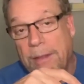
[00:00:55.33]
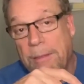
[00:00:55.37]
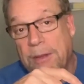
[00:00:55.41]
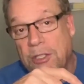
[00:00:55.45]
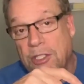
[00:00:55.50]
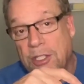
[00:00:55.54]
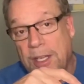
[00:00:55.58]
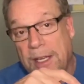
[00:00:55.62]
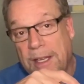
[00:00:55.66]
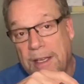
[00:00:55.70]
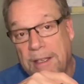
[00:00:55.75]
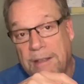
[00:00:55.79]
the
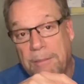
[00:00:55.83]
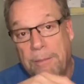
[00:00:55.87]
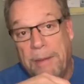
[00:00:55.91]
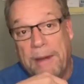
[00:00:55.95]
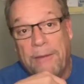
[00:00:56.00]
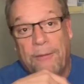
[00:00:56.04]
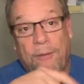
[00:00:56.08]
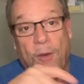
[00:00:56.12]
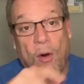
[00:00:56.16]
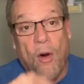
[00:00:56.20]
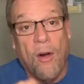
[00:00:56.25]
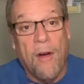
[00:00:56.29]
machines
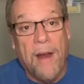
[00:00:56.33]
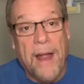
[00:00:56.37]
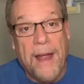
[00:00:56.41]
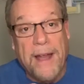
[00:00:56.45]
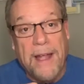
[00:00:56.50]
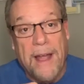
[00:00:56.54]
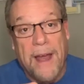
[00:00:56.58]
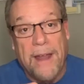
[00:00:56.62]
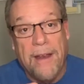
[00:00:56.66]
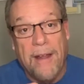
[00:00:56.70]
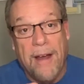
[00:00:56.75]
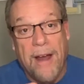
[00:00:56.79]
before I
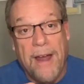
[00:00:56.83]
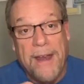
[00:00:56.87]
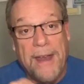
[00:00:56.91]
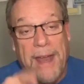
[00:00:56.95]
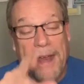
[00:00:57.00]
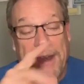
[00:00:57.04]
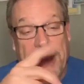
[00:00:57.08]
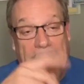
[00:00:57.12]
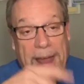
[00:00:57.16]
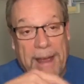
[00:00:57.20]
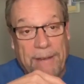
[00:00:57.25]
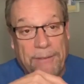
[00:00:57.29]
got on
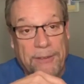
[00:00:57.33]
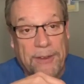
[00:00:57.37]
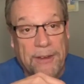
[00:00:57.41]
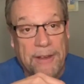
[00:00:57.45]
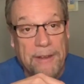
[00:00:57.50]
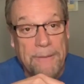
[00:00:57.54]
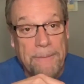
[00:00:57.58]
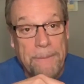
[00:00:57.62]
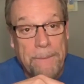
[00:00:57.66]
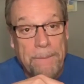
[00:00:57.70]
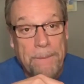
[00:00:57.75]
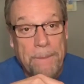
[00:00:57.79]
and
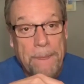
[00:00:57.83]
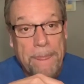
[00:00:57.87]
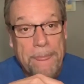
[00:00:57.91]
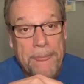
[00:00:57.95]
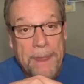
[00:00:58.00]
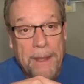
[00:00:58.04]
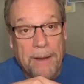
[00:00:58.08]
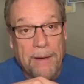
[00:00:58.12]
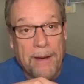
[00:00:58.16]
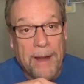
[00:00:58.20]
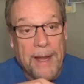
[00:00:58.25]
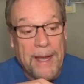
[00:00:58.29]
after,
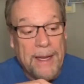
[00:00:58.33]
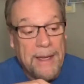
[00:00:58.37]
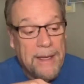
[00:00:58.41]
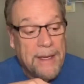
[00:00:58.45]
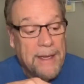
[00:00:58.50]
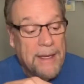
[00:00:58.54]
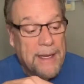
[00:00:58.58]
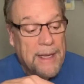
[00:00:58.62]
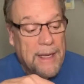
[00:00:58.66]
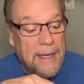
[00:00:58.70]
all right?